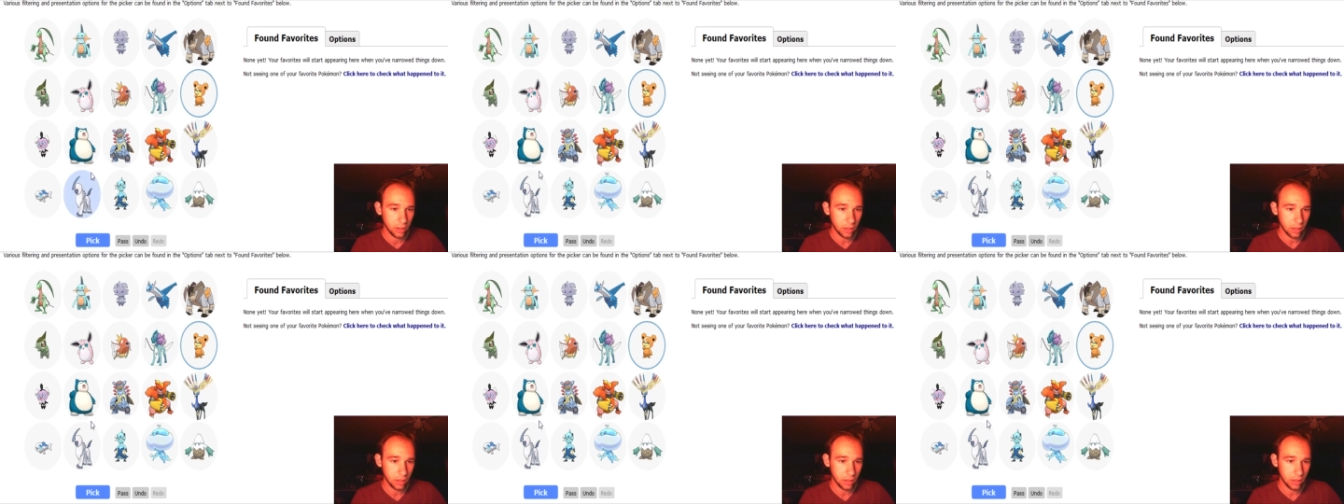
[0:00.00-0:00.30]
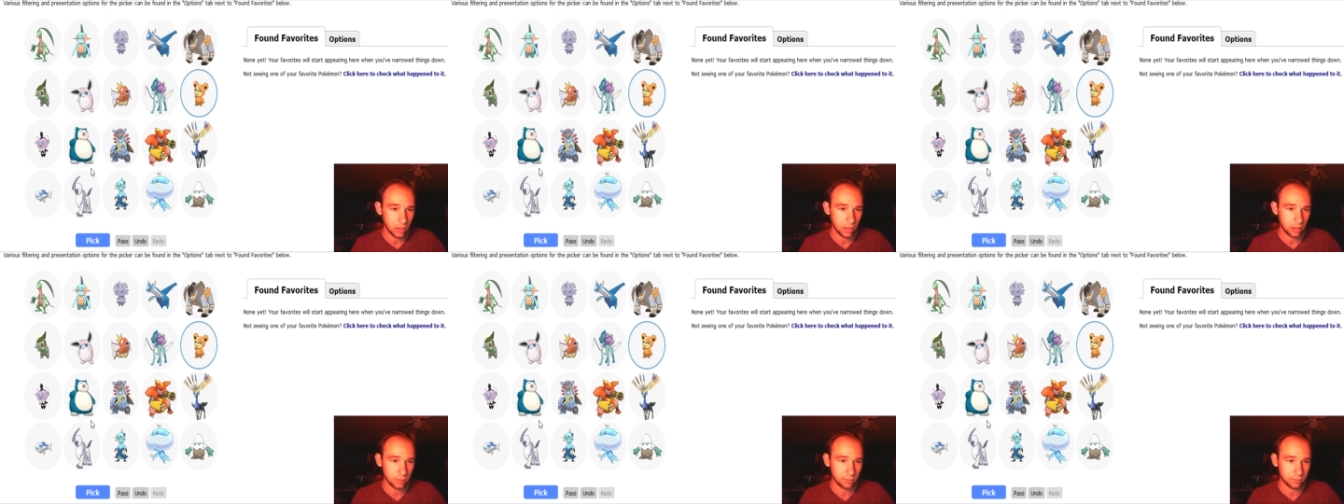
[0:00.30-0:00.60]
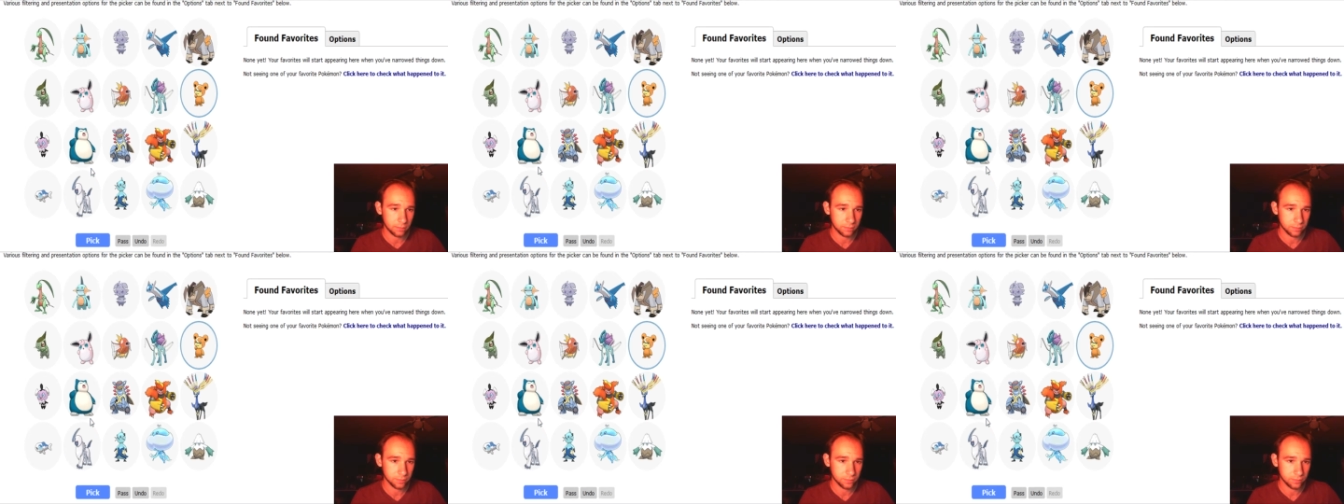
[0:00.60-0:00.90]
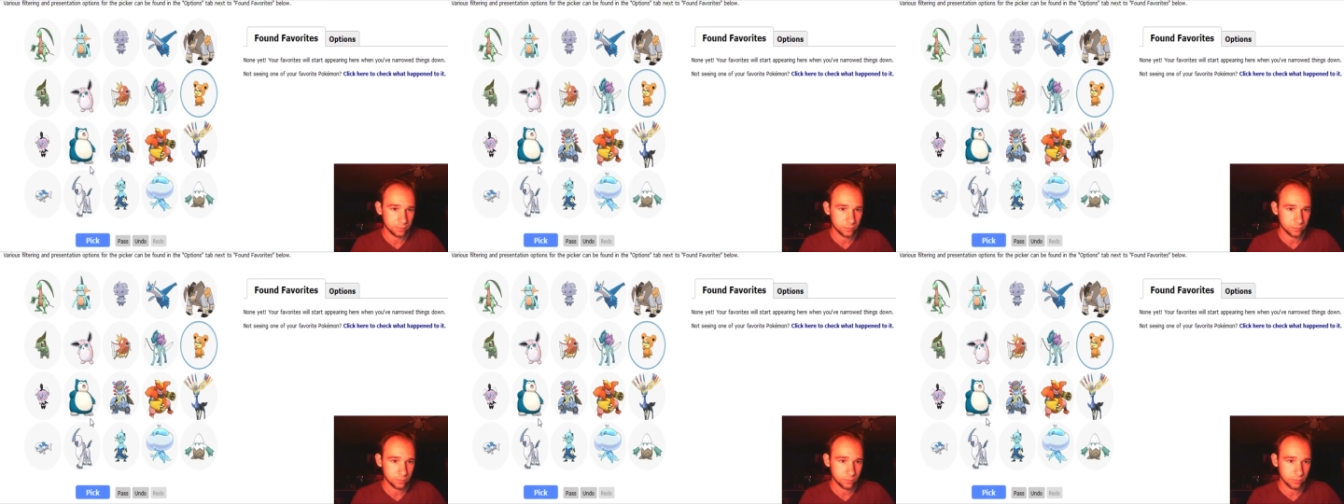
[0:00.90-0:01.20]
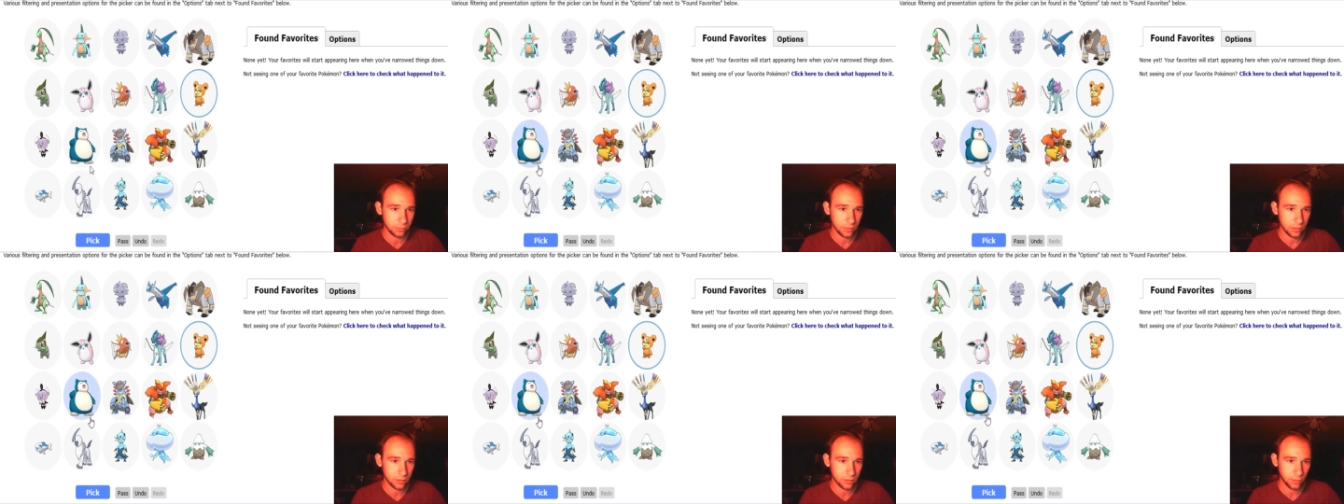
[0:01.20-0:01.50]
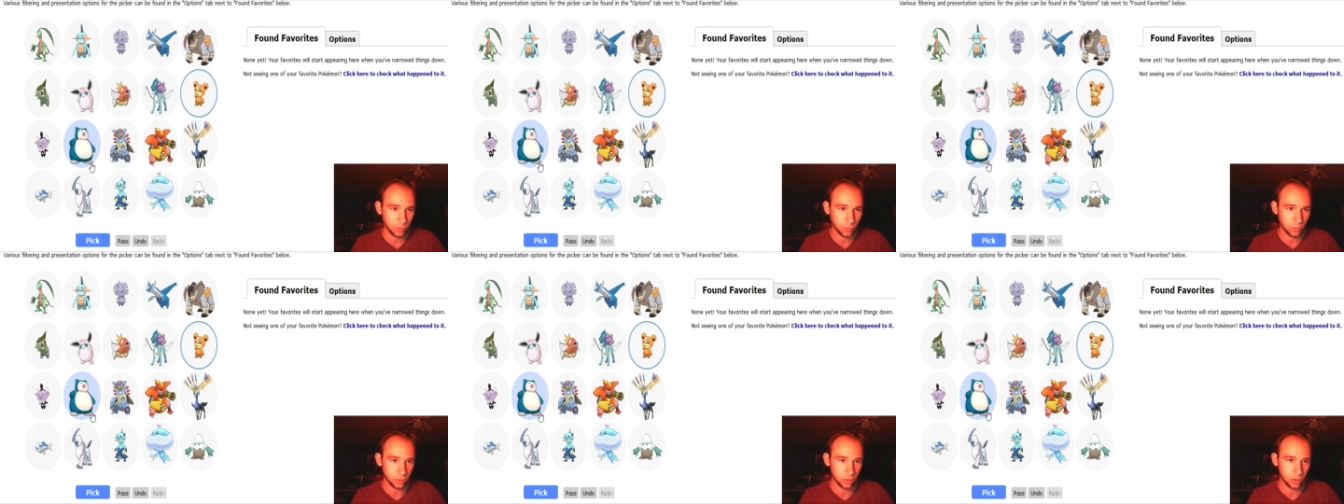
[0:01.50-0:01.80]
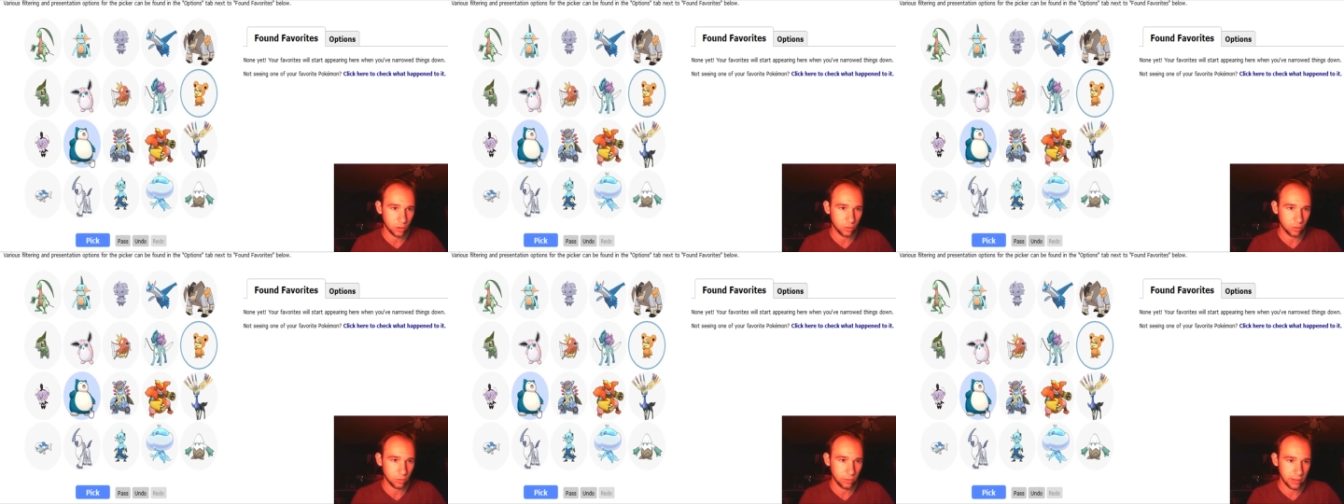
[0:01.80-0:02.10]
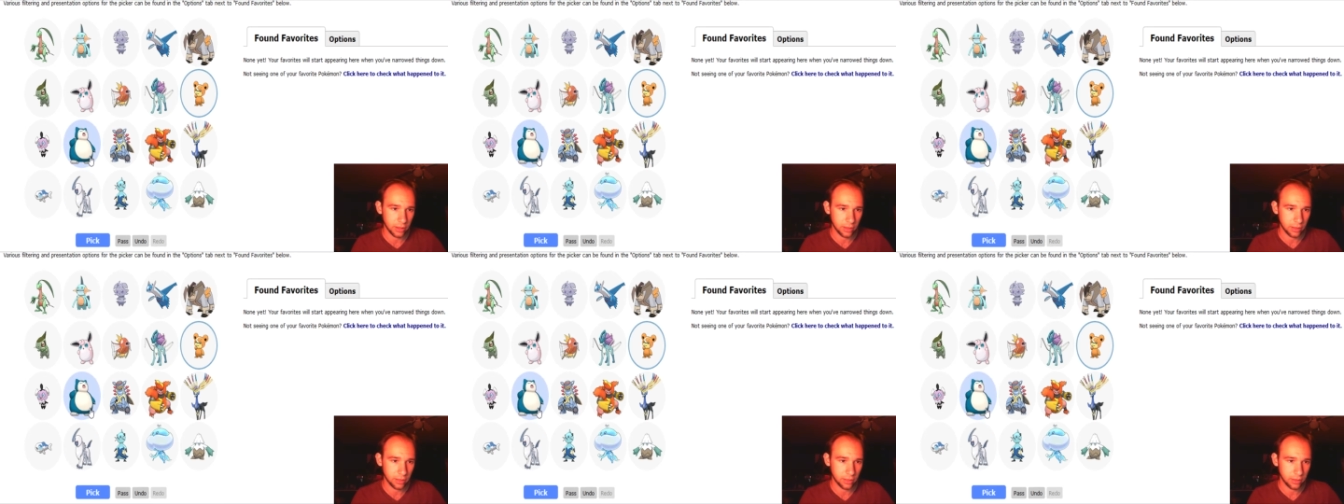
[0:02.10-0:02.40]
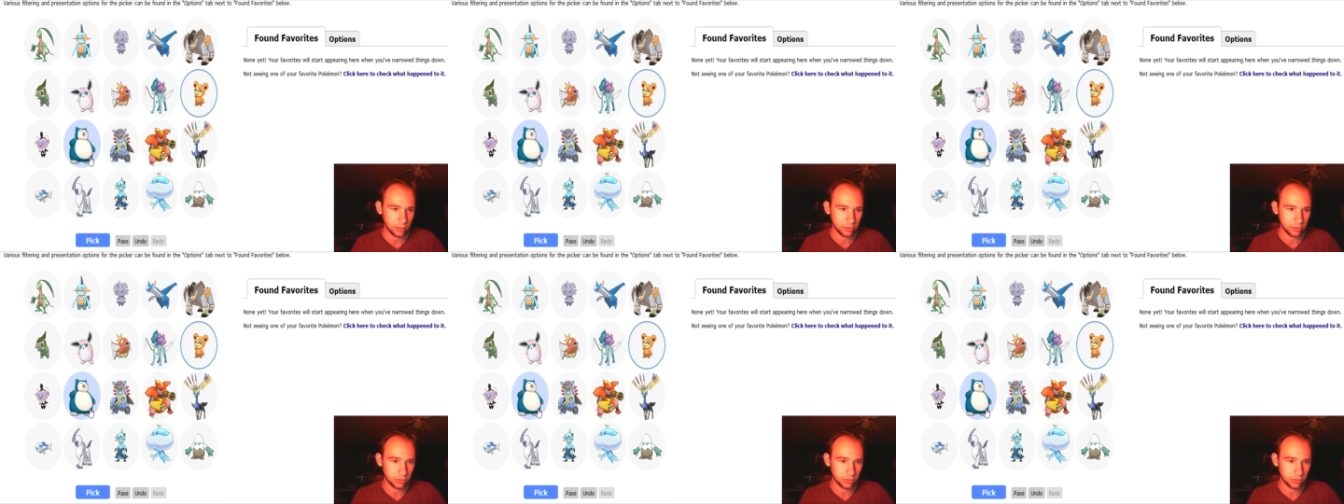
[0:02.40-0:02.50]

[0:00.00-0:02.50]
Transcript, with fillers: Um, Then we'll go with